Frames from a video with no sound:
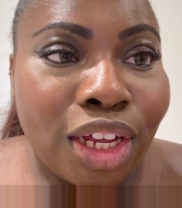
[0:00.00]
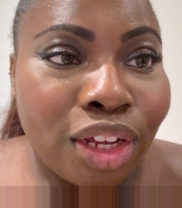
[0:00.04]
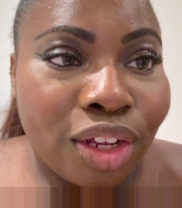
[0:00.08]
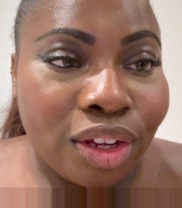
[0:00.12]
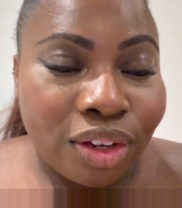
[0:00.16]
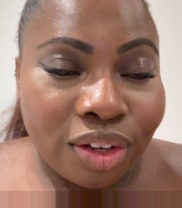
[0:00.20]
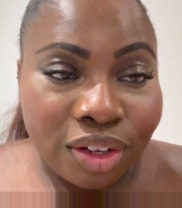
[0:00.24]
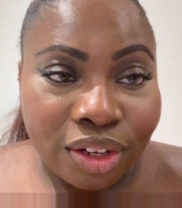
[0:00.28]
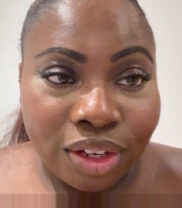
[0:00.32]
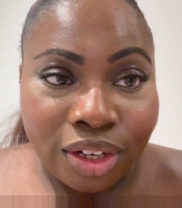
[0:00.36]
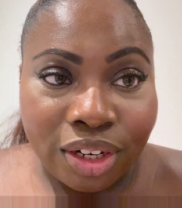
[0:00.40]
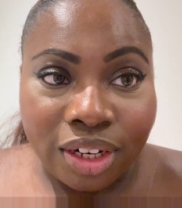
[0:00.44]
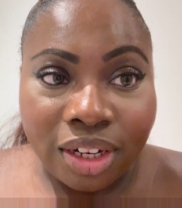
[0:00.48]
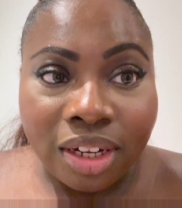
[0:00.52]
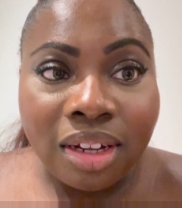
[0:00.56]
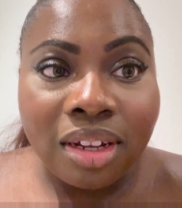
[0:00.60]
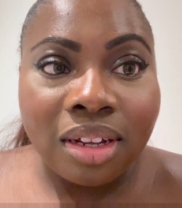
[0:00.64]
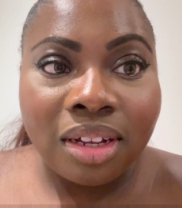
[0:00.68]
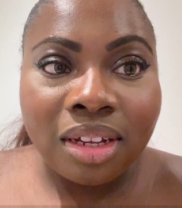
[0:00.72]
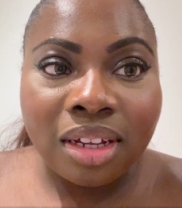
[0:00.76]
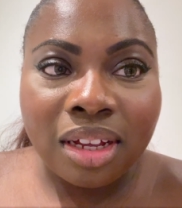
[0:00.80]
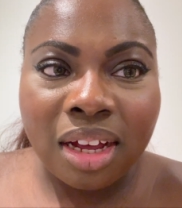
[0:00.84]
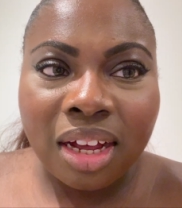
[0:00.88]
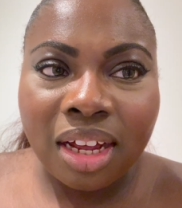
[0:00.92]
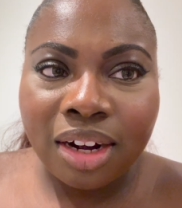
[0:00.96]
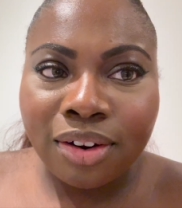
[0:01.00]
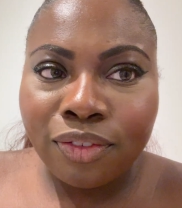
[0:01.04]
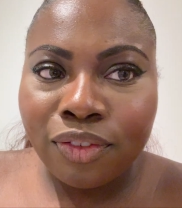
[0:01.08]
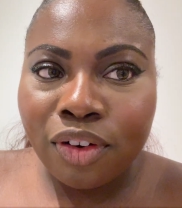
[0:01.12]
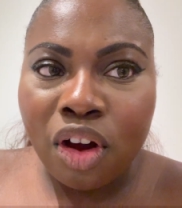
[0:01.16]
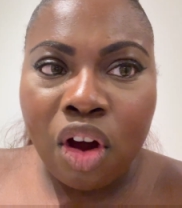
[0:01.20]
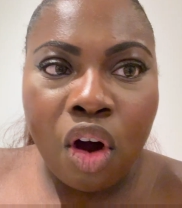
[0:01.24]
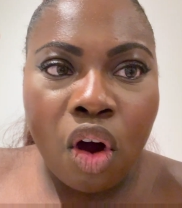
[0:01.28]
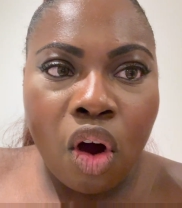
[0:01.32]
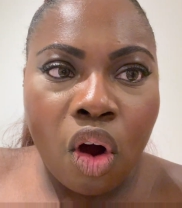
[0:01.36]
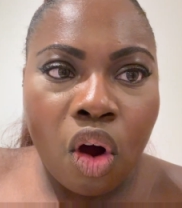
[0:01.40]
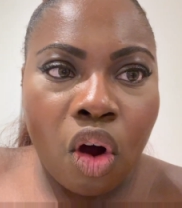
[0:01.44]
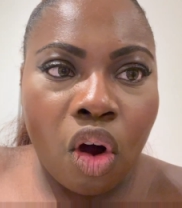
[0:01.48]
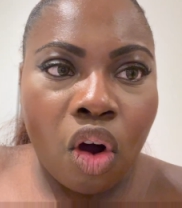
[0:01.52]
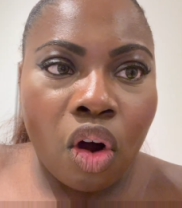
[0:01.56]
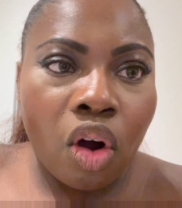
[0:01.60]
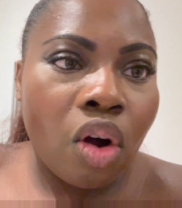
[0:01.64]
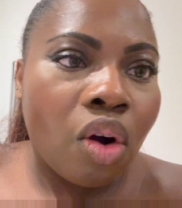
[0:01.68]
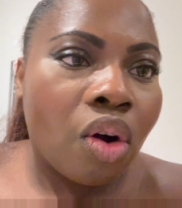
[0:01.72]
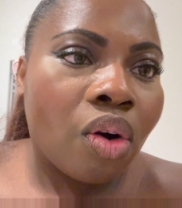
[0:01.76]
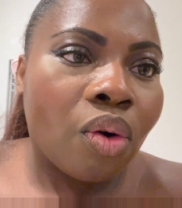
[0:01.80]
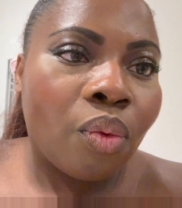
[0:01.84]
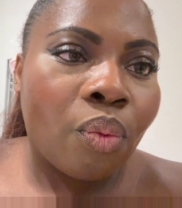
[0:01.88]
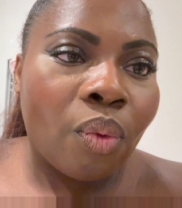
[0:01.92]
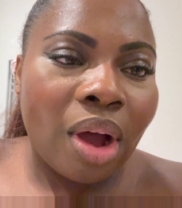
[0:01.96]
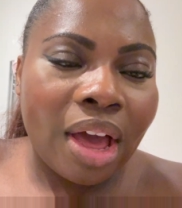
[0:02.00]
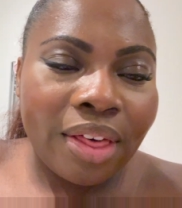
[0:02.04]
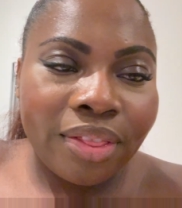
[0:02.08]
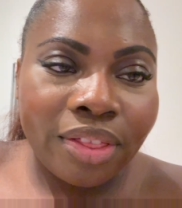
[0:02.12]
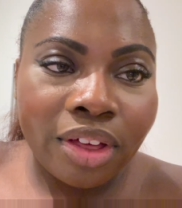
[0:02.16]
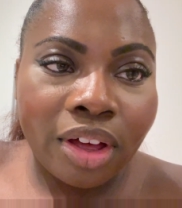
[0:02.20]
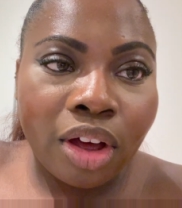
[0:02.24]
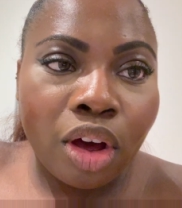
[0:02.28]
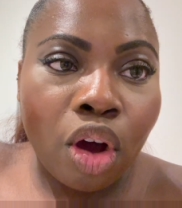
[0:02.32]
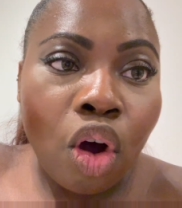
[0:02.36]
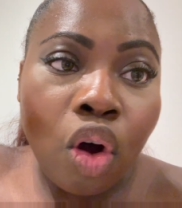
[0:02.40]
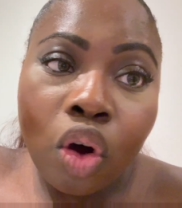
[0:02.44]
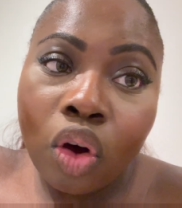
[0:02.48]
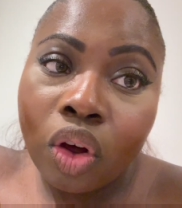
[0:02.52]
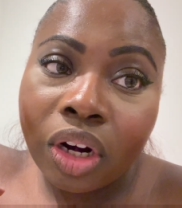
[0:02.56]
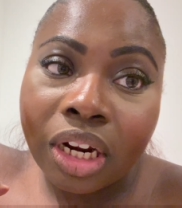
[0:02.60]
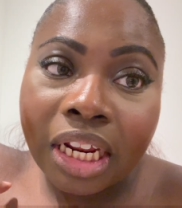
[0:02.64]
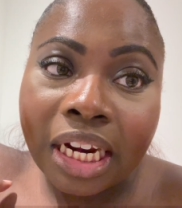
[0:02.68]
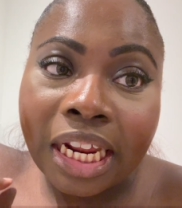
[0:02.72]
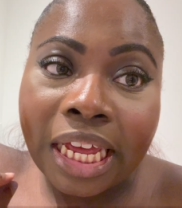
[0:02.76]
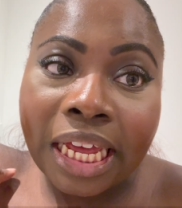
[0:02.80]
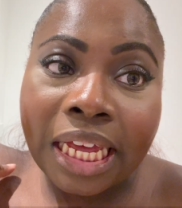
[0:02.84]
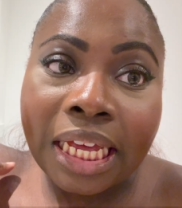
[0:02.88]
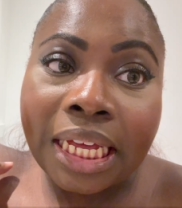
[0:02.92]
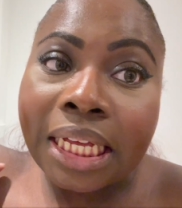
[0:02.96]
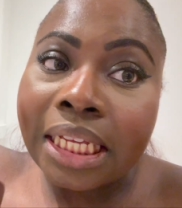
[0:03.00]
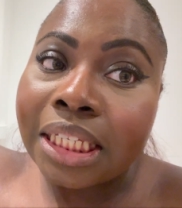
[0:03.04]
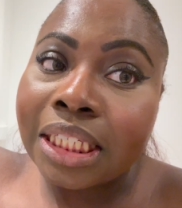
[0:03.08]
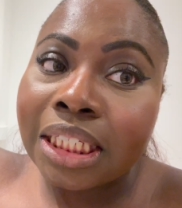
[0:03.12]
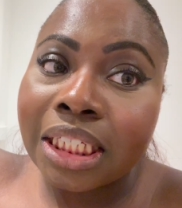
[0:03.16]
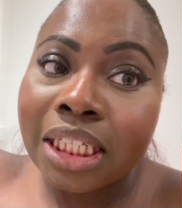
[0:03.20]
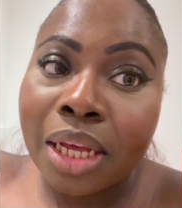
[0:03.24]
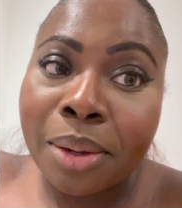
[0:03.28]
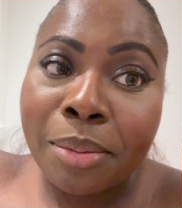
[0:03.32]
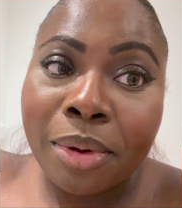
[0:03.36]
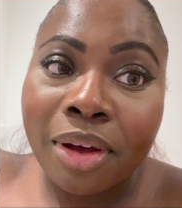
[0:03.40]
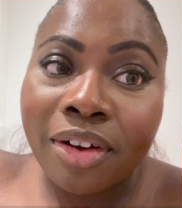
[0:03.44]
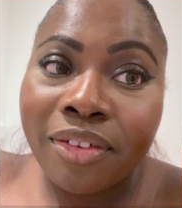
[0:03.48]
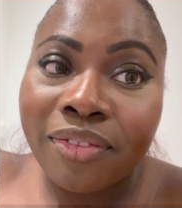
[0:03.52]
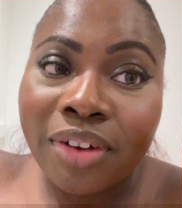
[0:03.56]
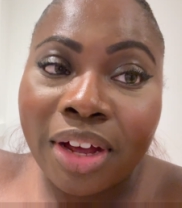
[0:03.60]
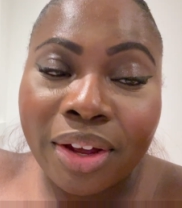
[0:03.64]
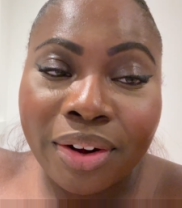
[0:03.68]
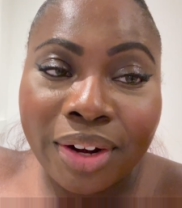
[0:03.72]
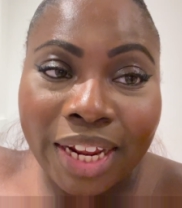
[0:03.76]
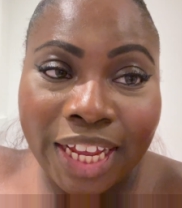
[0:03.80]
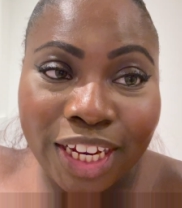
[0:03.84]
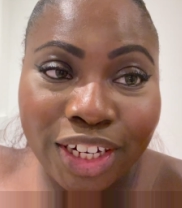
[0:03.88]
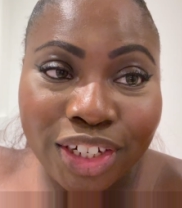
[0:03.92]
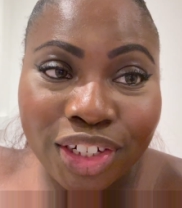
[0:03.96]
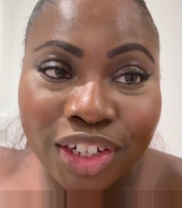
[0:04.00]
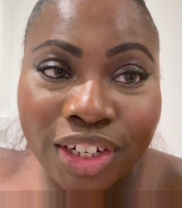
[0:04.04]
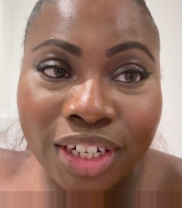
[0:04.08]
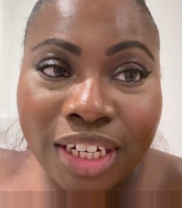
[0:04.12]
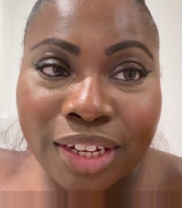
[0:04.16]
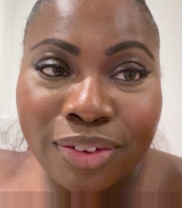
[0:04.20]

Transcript: a good kind of hot weather, holiday, summer foundation.